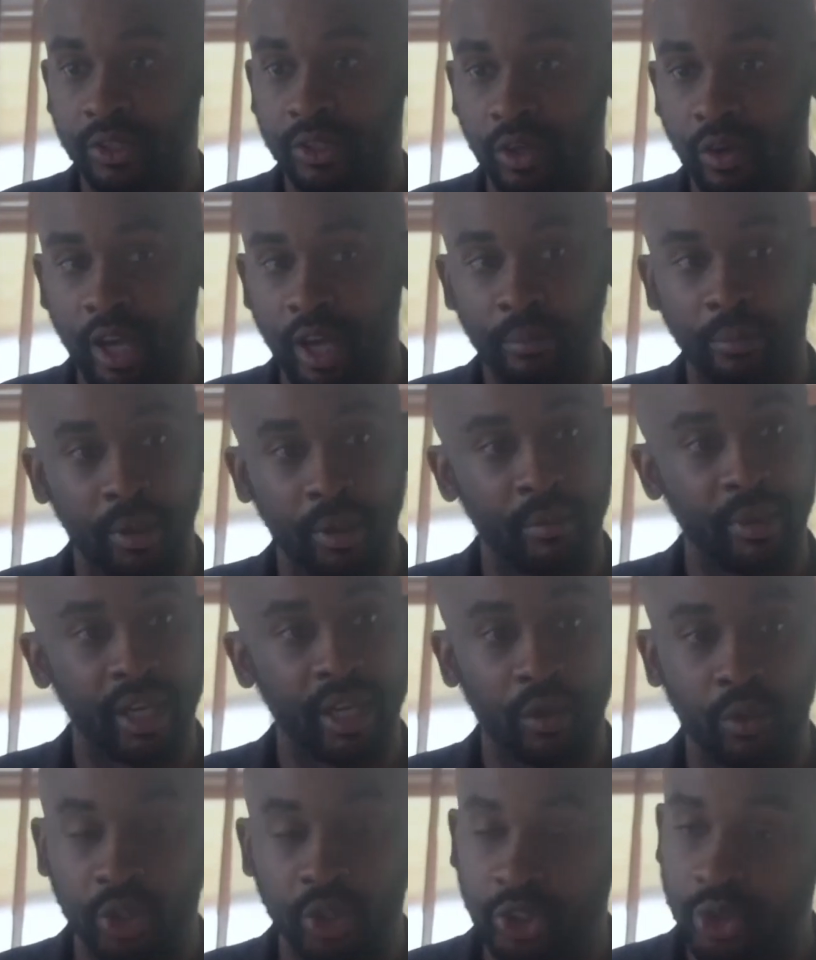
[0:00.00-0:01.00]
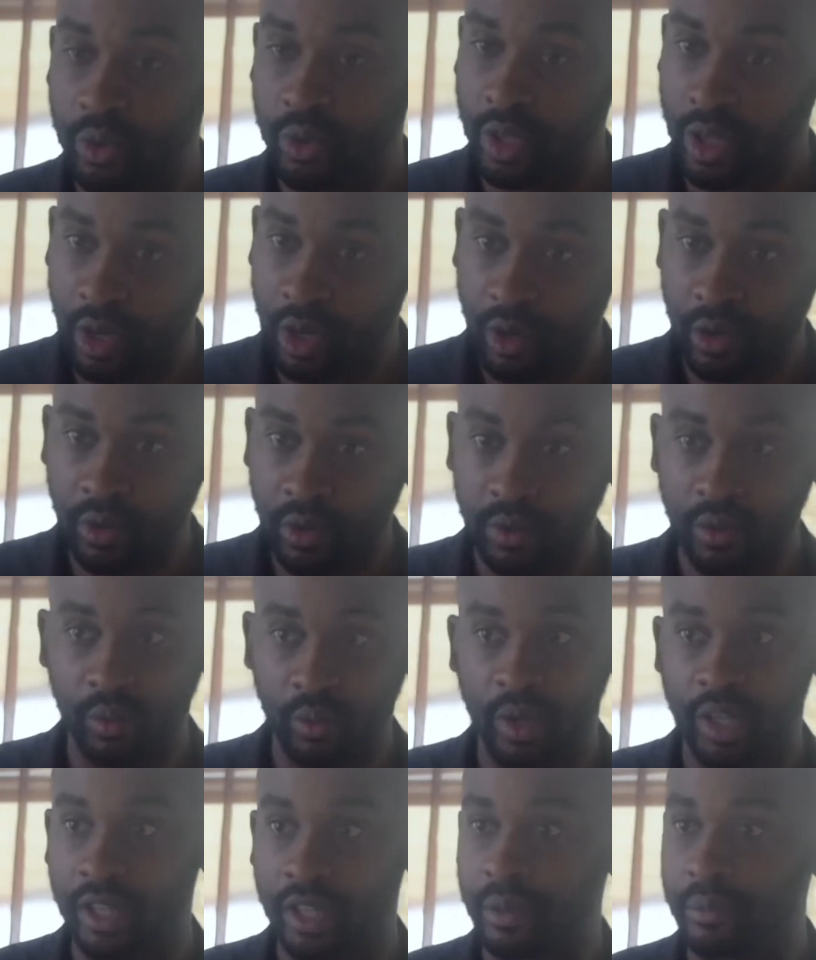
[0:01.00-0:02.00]
So implement what you learn,
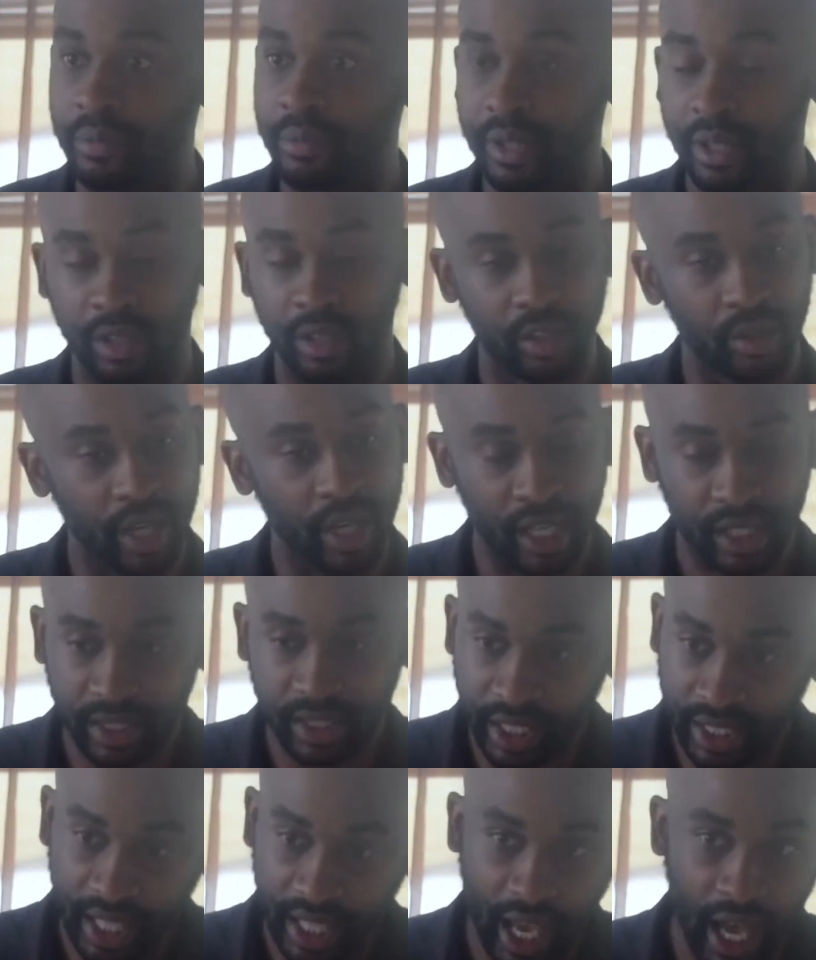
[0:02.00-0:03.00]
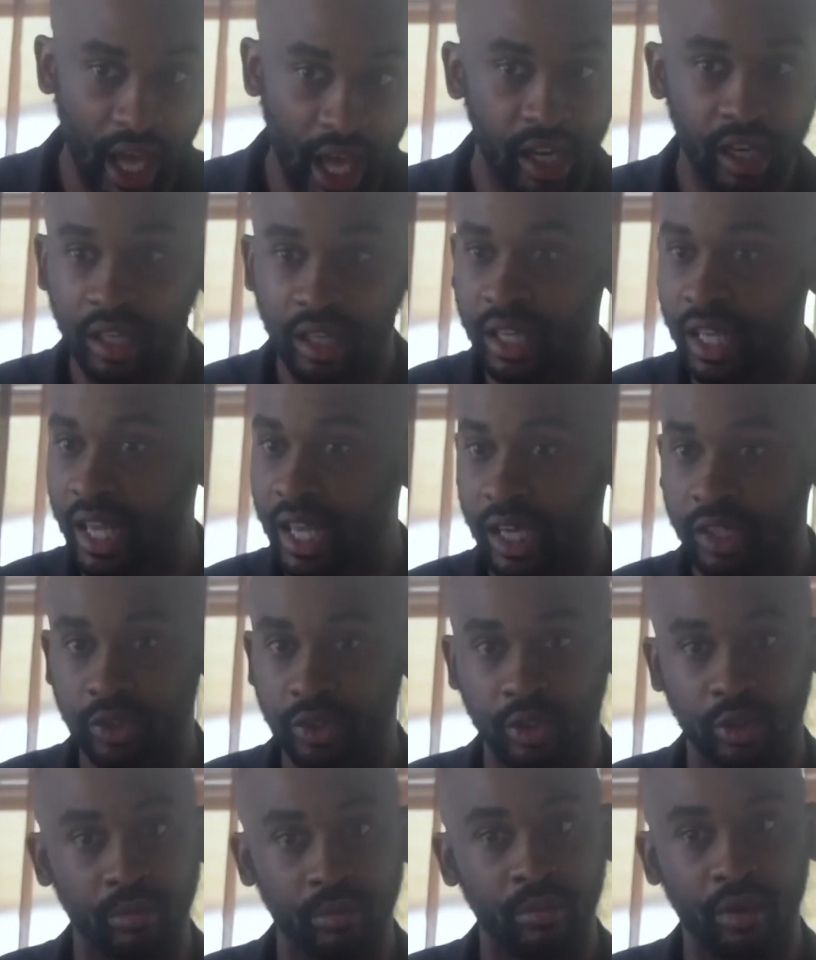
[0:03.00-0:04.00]
whether it be, you got to take that out of the
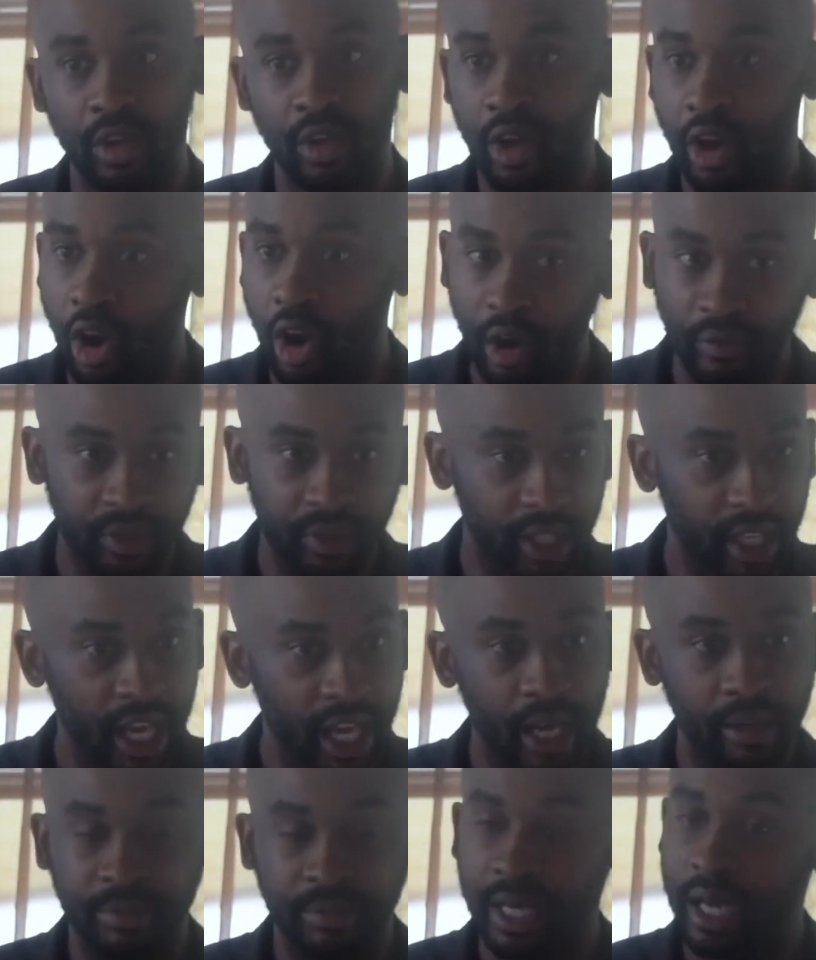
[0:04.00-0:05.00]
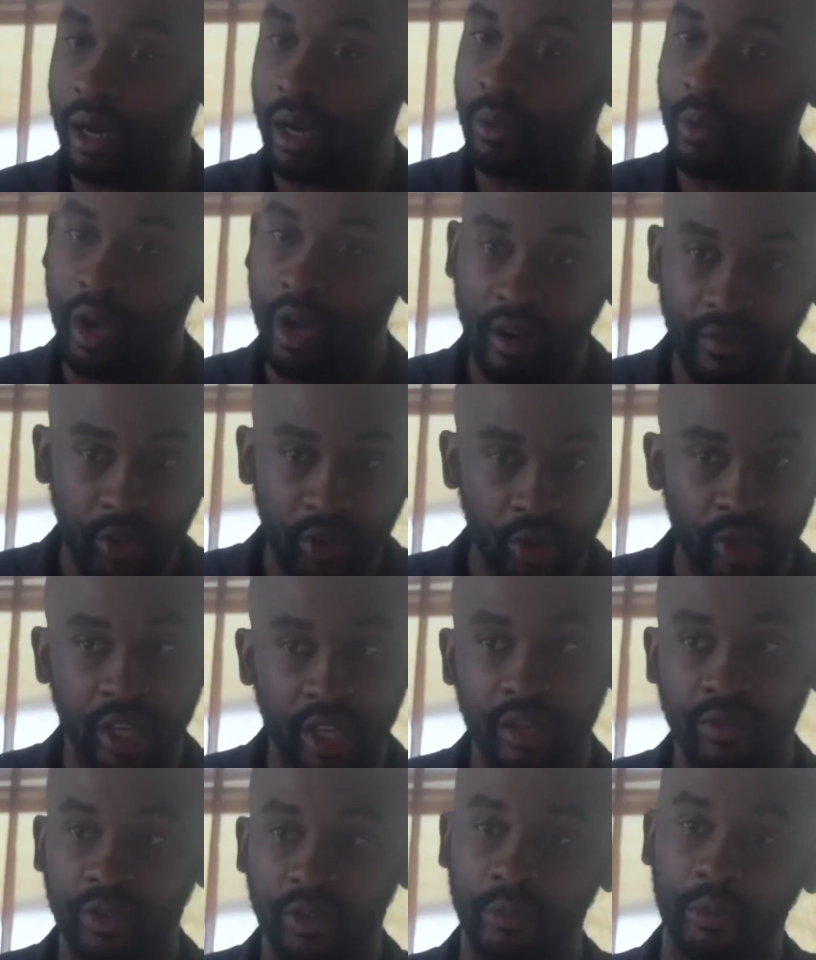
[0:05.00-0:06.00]
classroom, off the laptop, wherever you
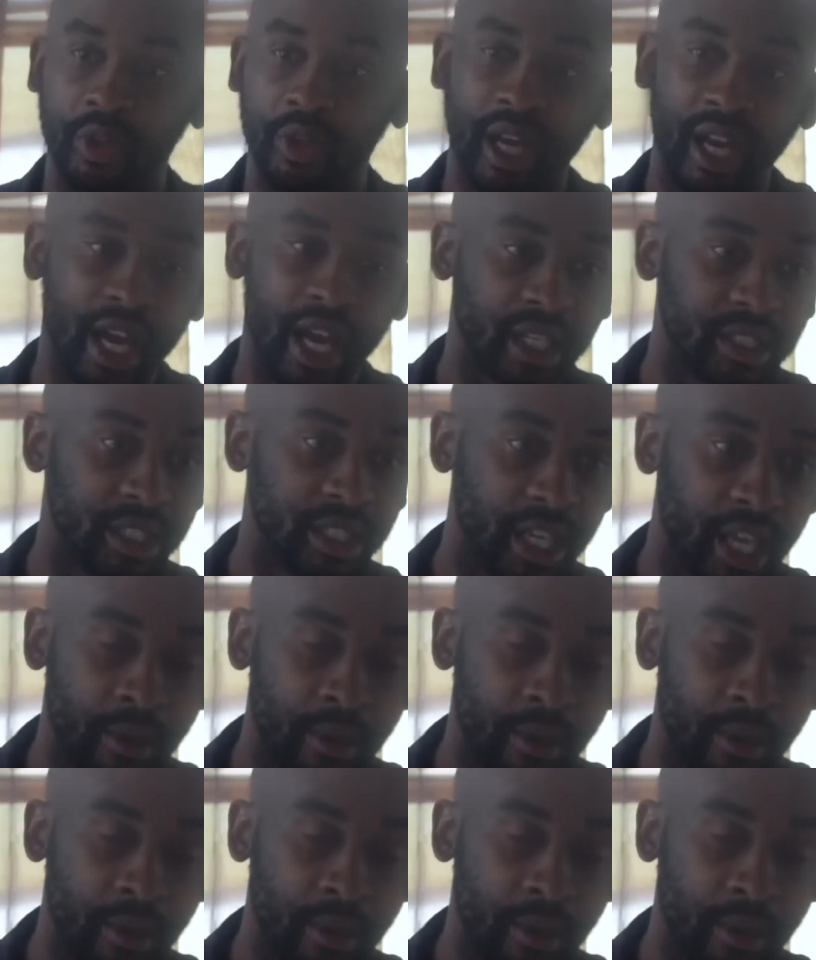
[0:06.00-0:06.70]
get it from, you got to actually